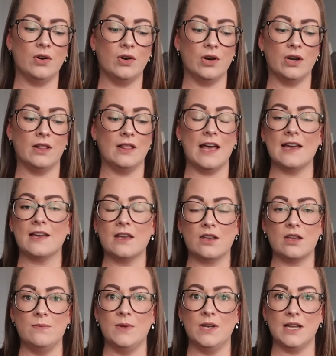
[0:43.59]
or a lack of
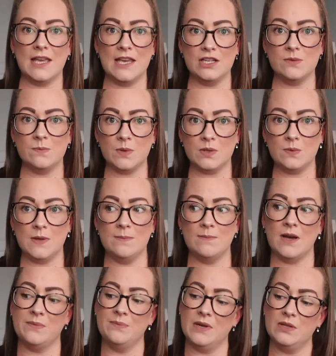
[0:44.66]
communication between
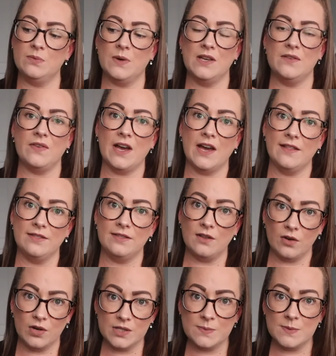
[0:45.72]
my midwife and
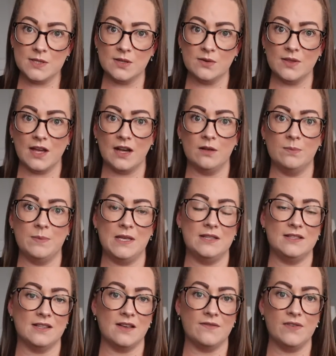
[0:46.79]
the hospital that I'll be
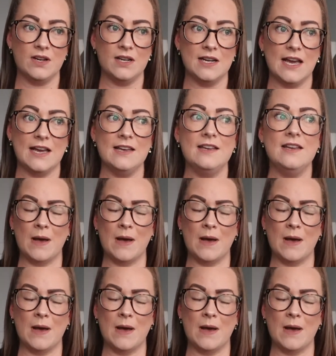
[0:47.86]
delivering at.